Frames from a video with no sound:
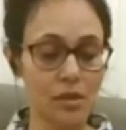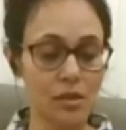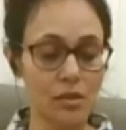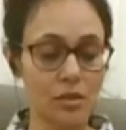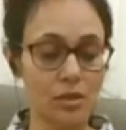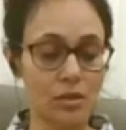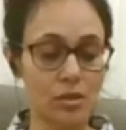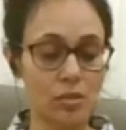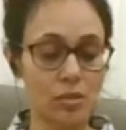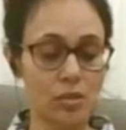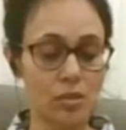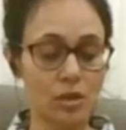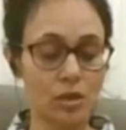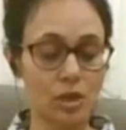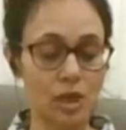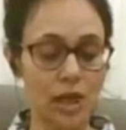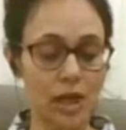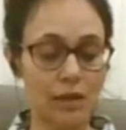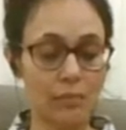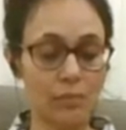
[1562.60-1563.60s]
So
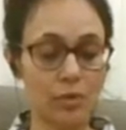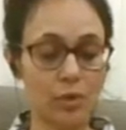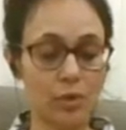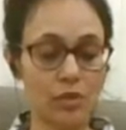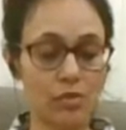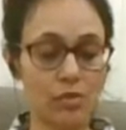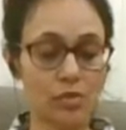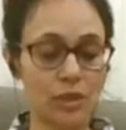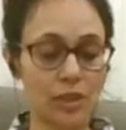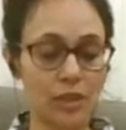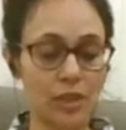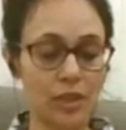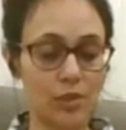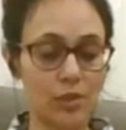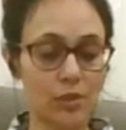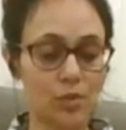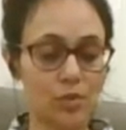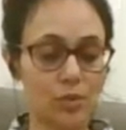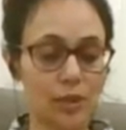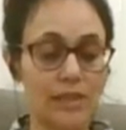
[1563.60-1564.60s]
I'm going to tell
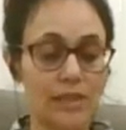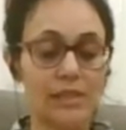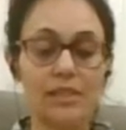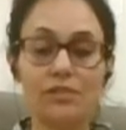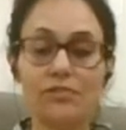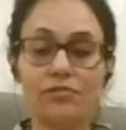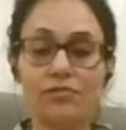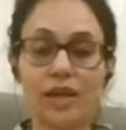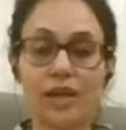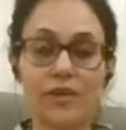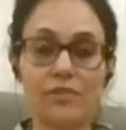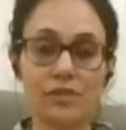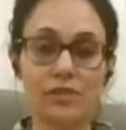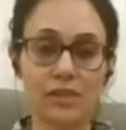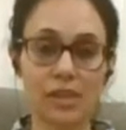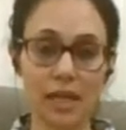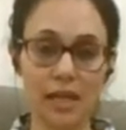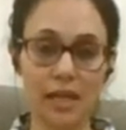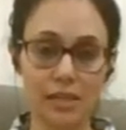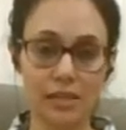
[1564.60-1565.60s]
you 25
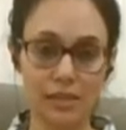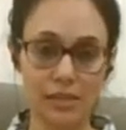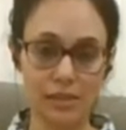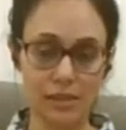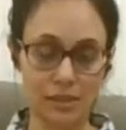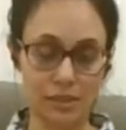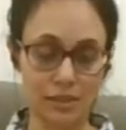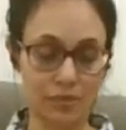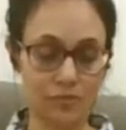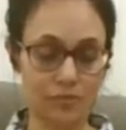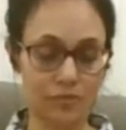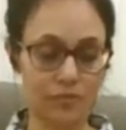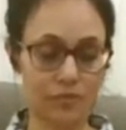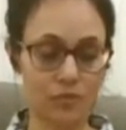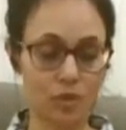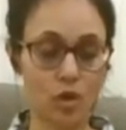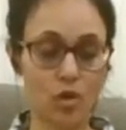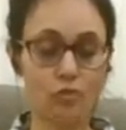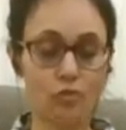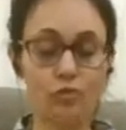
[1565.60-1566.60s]
signs
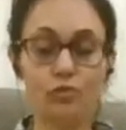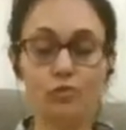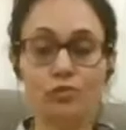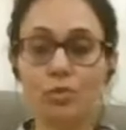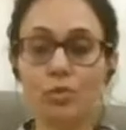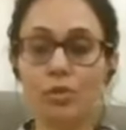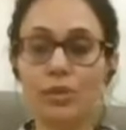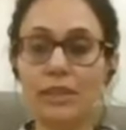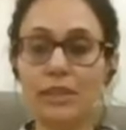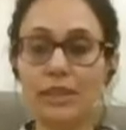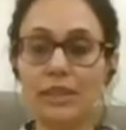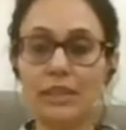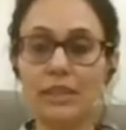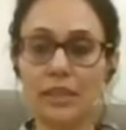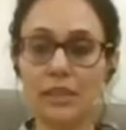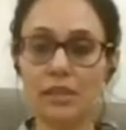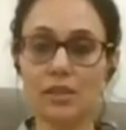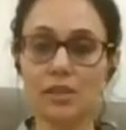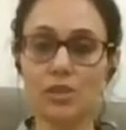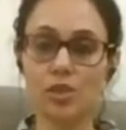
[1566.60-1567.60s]
of a wounded
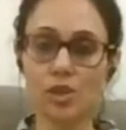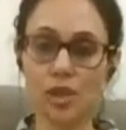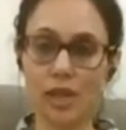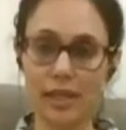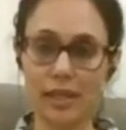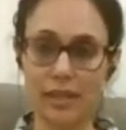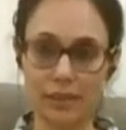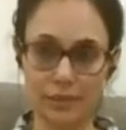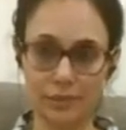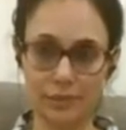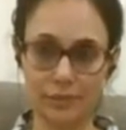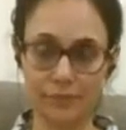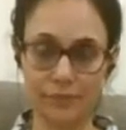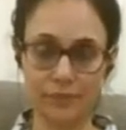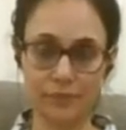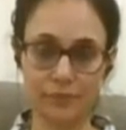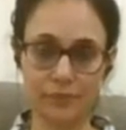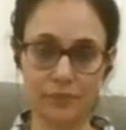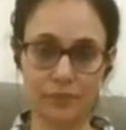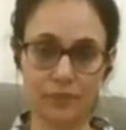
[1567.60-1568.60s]
inner child.
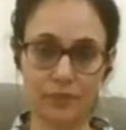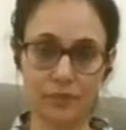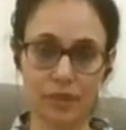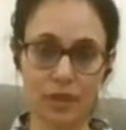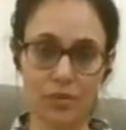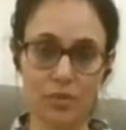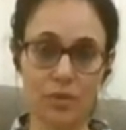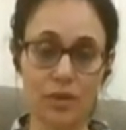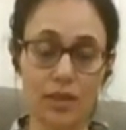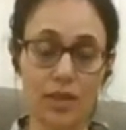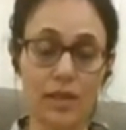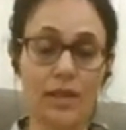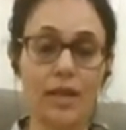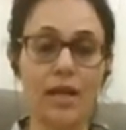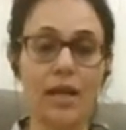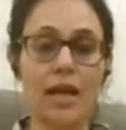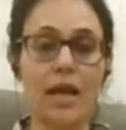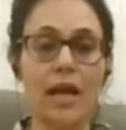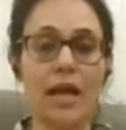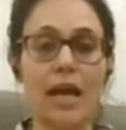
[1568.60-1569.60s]
Okay.
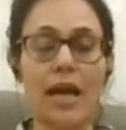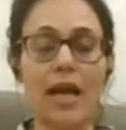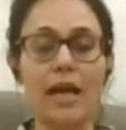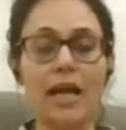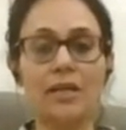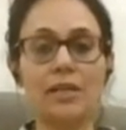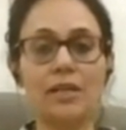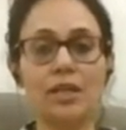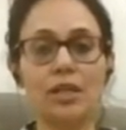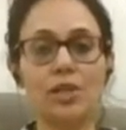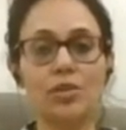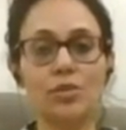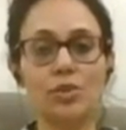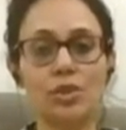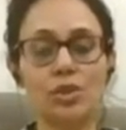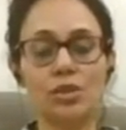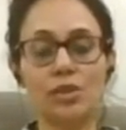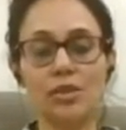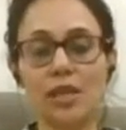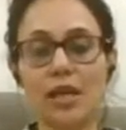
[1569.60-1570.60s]
And you
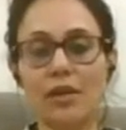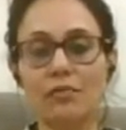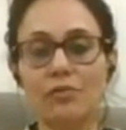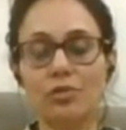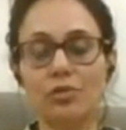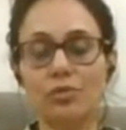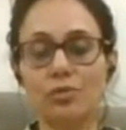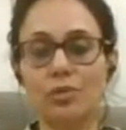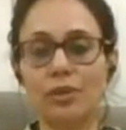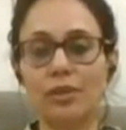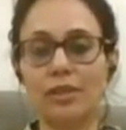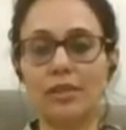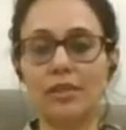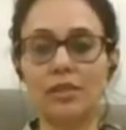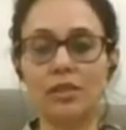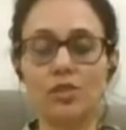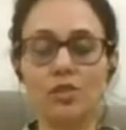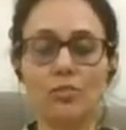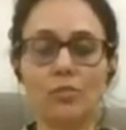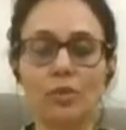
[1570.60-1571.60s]
just have to
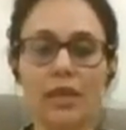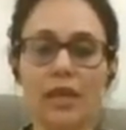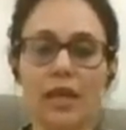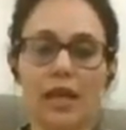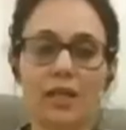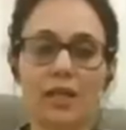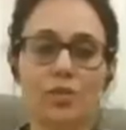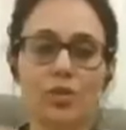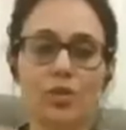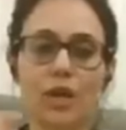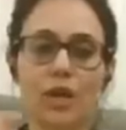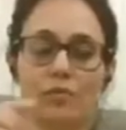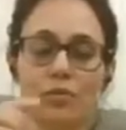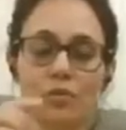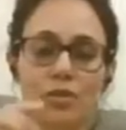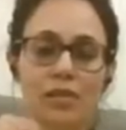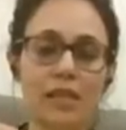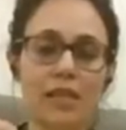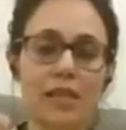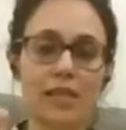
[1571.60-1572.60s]
listen to me and you have
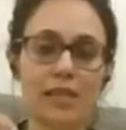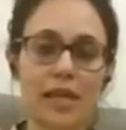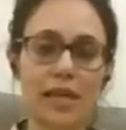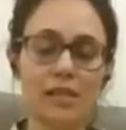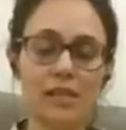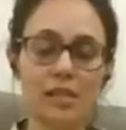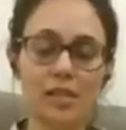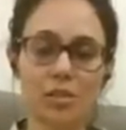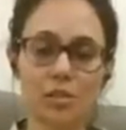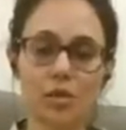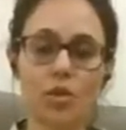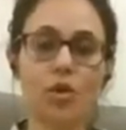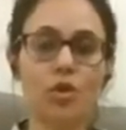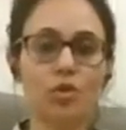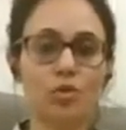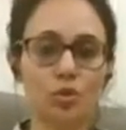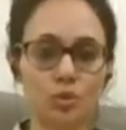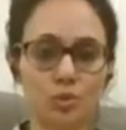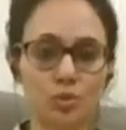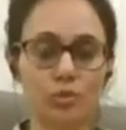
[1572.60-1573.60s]
to say yes or
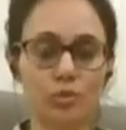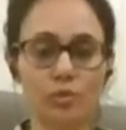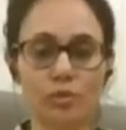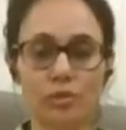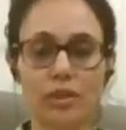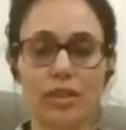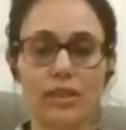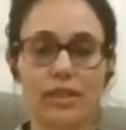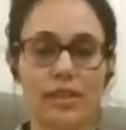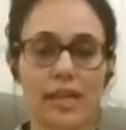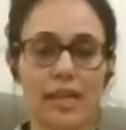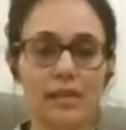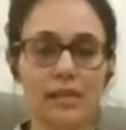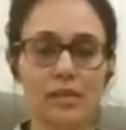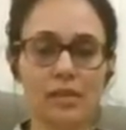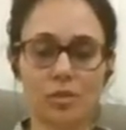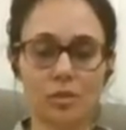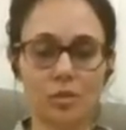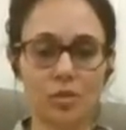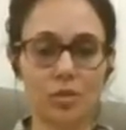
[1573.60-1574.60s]
no.
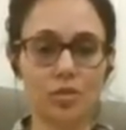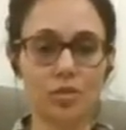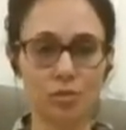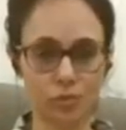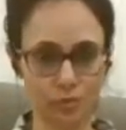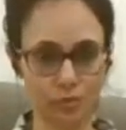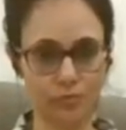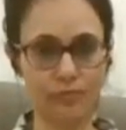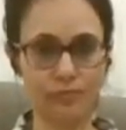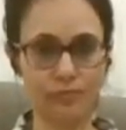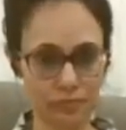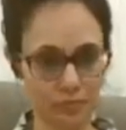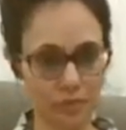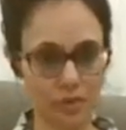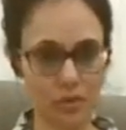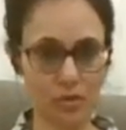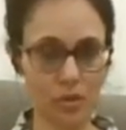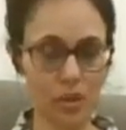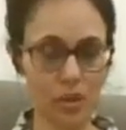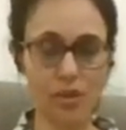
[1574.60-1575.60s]
Yes or no.
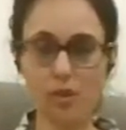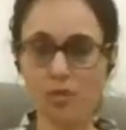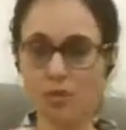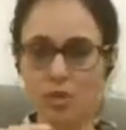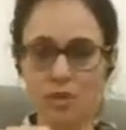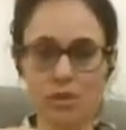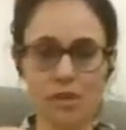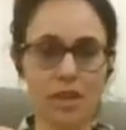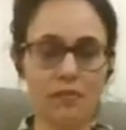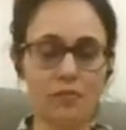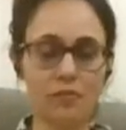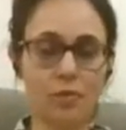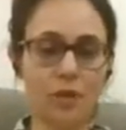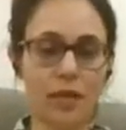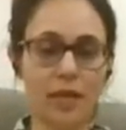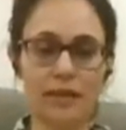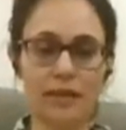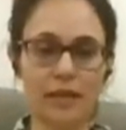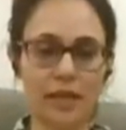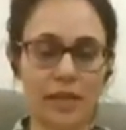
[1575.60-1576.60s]
Okay. You just have to
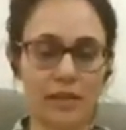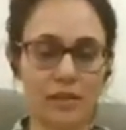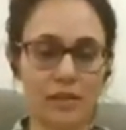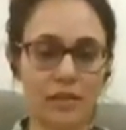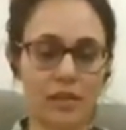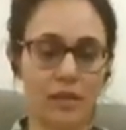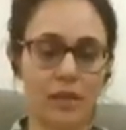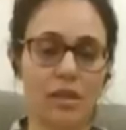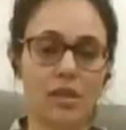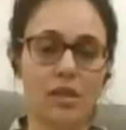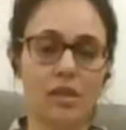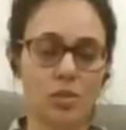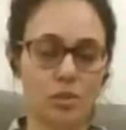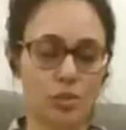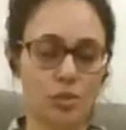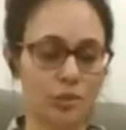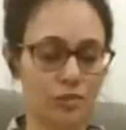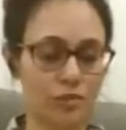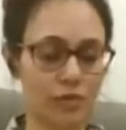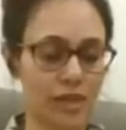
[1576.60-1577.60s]
write that.
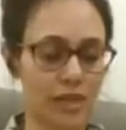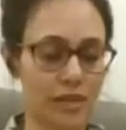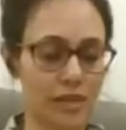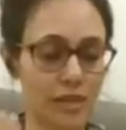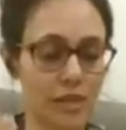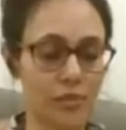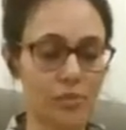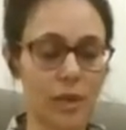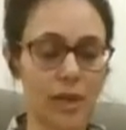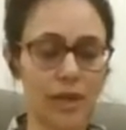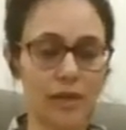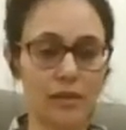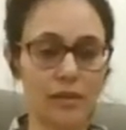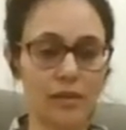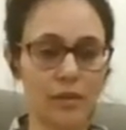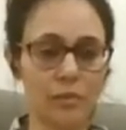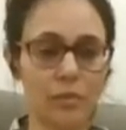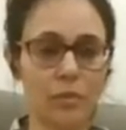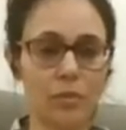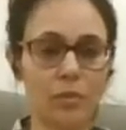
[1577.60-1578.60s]
So if I say
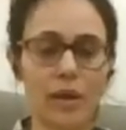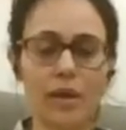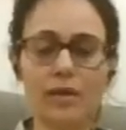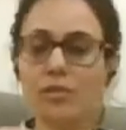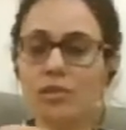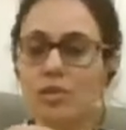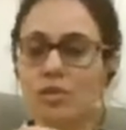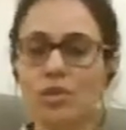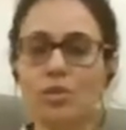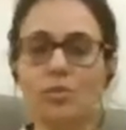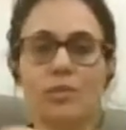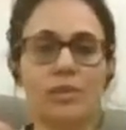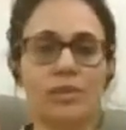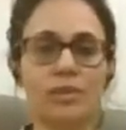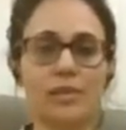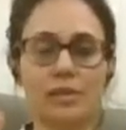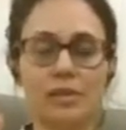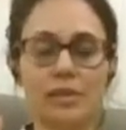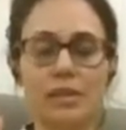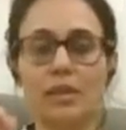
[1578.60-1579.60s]
number one, so you will
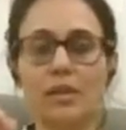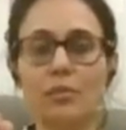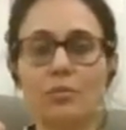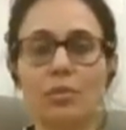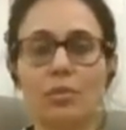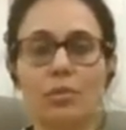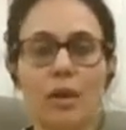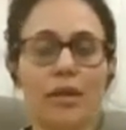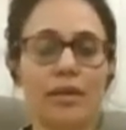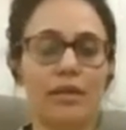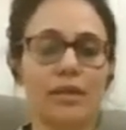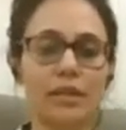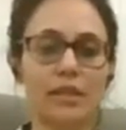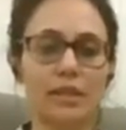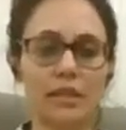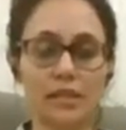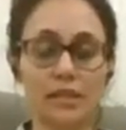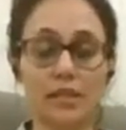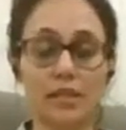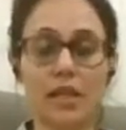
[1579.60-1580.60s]
just say number one,
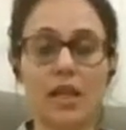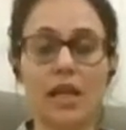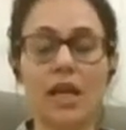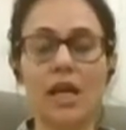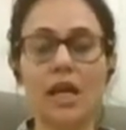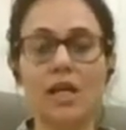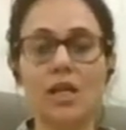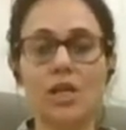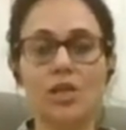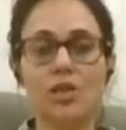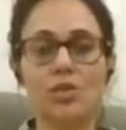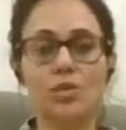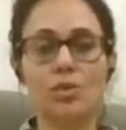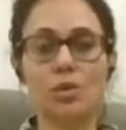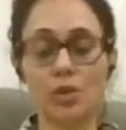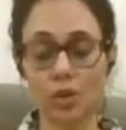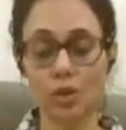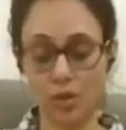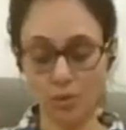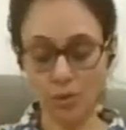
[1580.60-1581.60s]
yes.
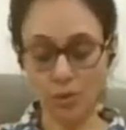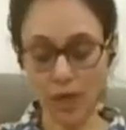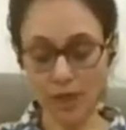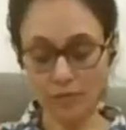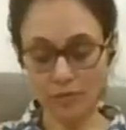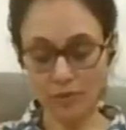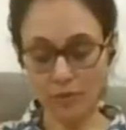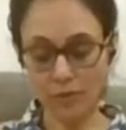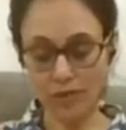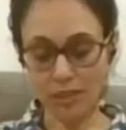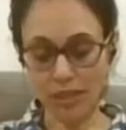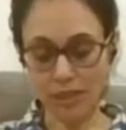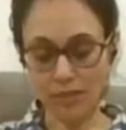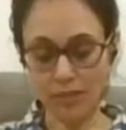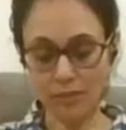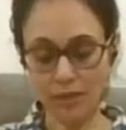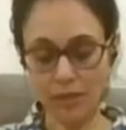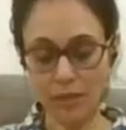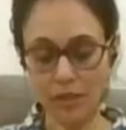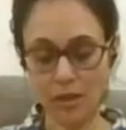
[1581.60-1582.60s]
So you have to tell
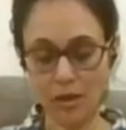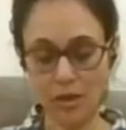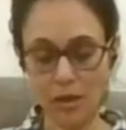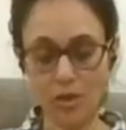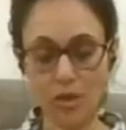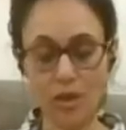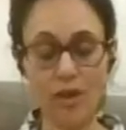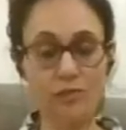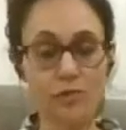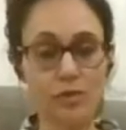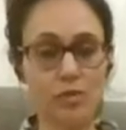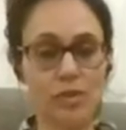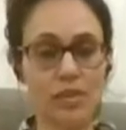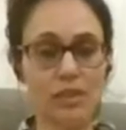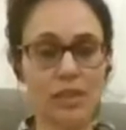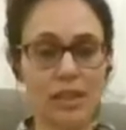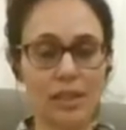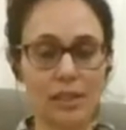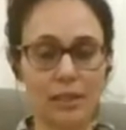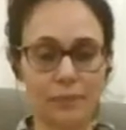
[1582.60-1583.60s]
me, or you have to
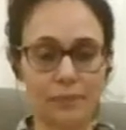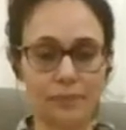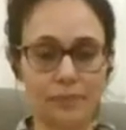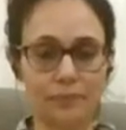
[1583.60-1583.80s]
see